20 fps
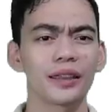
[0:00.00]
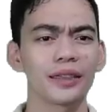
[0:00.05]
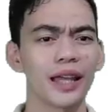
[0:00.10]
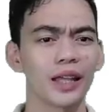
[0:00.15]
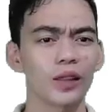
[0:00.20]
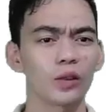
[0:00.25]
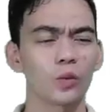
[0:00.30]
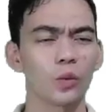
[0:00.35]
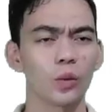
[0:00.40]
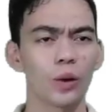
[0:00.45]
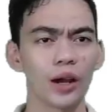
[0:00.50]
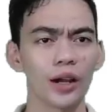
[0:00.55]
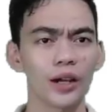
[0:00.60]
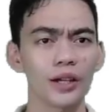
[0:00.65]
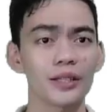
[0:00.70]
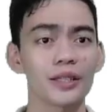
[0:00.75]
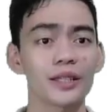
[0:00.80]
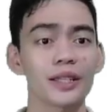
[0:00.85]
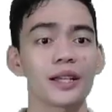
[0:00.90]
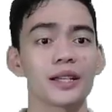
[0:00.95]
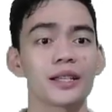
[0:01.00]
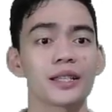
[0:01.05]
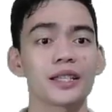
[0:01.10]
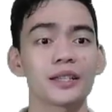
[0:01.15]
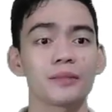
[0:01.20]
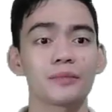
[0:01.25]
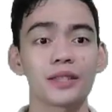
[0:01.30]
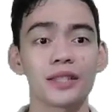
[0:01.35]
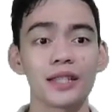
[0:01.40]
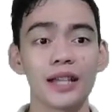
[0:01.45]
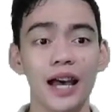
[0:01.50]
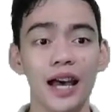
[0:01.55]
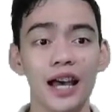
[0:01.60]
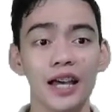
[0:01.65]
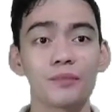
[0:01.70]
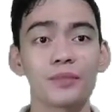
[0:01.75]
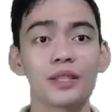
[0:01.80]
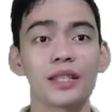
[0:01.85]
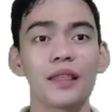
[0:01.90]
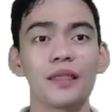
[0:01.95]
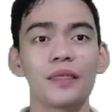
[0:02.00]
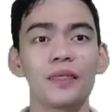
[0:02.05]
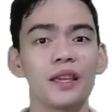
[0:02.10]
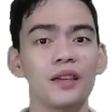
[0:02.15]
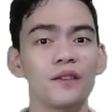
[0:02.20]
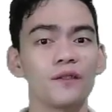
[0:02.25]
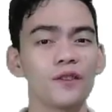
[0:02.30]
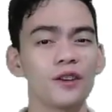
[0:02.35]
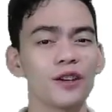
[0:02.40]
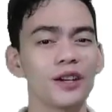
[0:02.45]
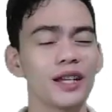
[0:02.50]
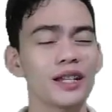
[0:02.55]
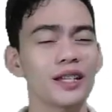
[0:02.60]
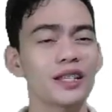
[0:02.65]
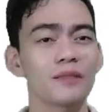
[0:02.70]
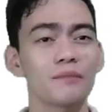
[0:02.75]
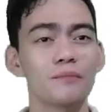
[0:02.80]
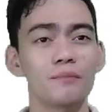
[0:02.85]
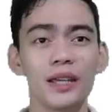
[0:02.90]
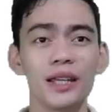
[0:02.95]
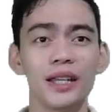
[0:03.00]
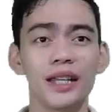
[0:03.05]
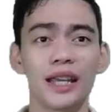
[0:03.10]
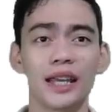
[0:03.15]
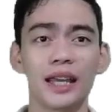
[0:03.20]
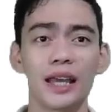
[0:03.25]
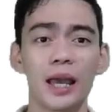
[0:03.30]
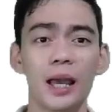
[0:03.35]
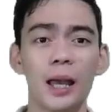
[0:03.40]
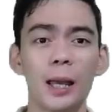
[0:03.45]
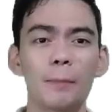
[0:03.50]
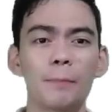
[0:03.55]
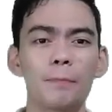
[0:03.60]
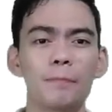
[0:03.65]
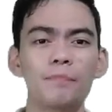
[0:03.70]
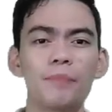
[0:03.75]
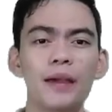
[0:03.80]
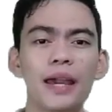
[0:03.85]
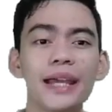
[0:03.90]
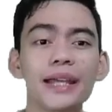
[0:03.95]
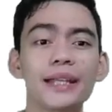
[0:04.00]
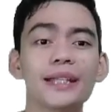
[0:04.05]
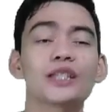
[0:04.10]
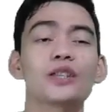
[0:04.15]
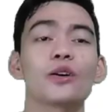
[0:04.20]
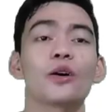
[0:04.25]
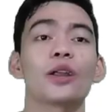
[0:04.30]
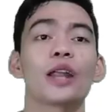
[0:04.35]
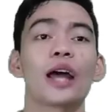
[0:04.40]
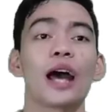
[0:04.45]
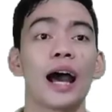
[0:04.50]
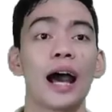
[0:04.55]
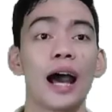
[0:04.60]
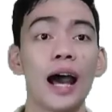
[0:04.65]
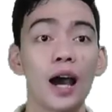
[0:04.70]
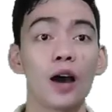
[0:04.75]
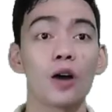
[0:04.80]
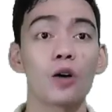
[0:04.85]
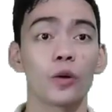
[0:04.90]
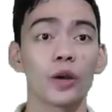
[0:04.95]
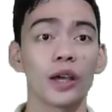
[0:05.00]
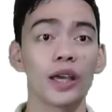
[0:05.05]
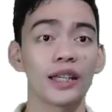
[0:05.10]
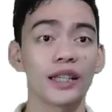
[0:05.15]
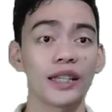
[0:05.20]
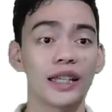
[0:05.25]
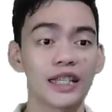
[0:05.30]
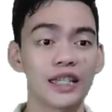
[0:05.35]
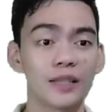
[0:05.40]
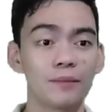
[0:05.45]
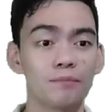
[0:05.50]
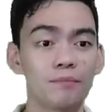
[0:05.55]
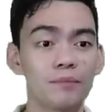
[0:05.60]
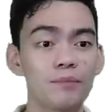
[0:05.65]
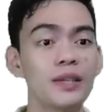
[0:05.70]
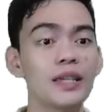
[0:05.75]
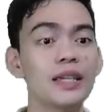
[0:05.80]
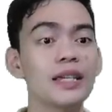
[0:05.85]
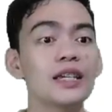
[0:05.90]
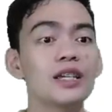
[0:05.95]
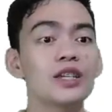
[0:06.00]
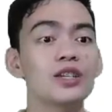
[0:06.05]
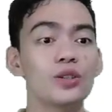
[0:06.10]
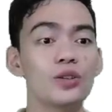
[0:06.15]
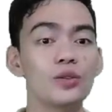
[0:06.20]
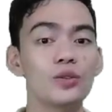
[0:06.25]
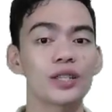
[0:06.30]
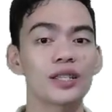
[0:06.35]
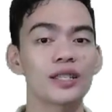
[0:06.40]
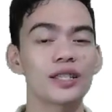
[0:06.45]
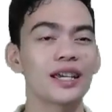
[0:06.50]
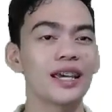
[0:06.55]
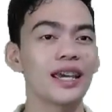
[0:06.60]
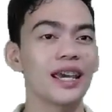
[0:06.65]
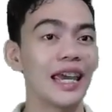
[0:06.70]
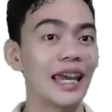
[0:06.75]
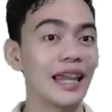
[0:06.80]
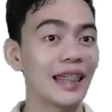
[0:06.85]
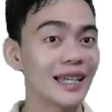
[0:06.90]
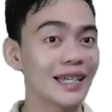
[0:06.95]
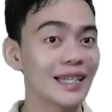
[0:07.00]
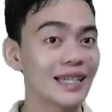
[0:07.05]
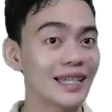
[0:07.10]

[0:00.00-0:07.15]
that words sometimes differ its meaning based on how it is being used in the